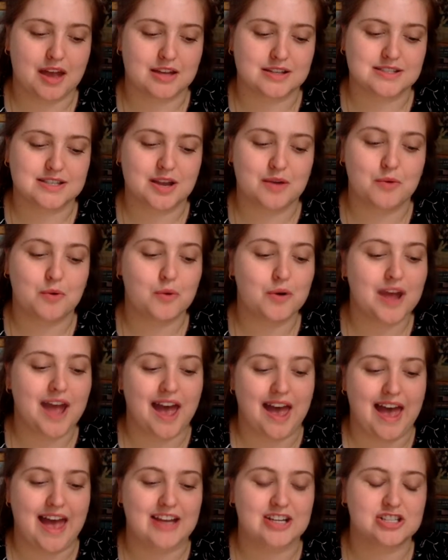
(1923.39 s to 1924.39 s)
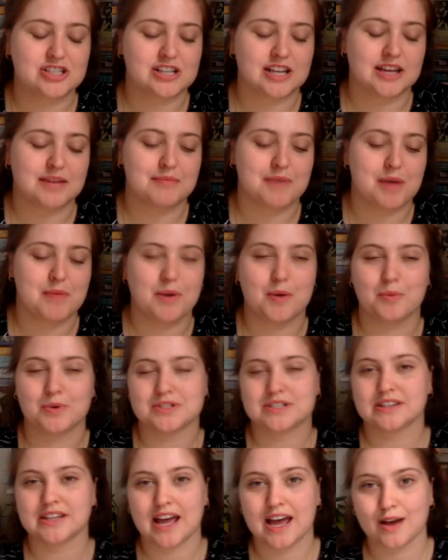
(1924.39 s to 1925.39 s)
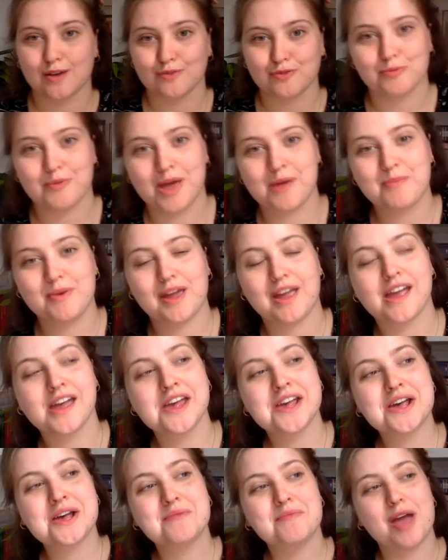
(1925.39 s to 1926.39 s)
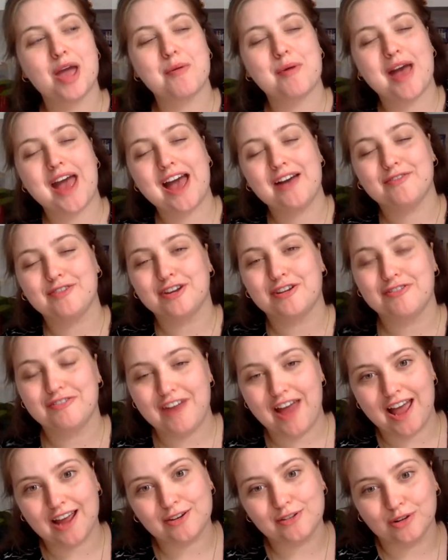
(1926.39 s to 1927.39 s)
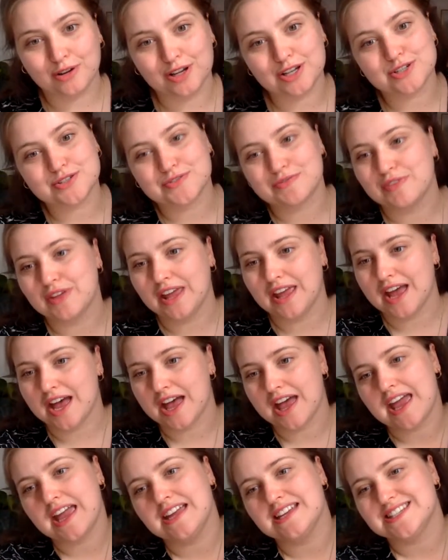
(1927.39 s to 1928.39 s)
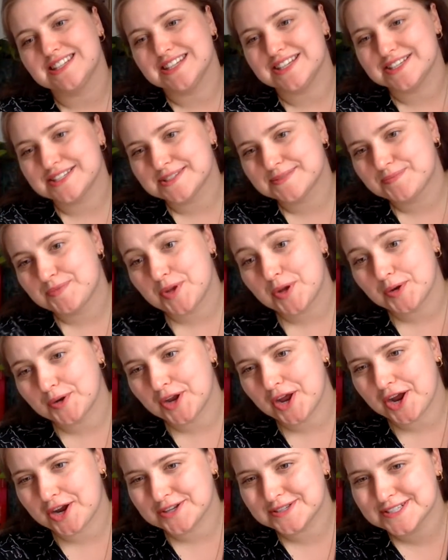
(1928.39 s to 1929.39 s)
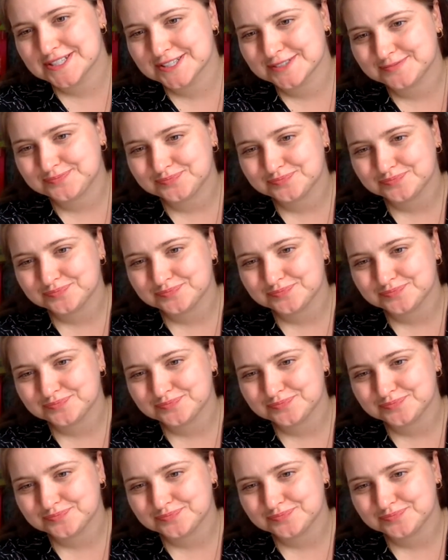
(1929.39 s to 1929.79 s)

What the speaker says: So yeah, actually, maybe it wasn't now. Maybe I have good flag knowledge from the 80s. Who knows?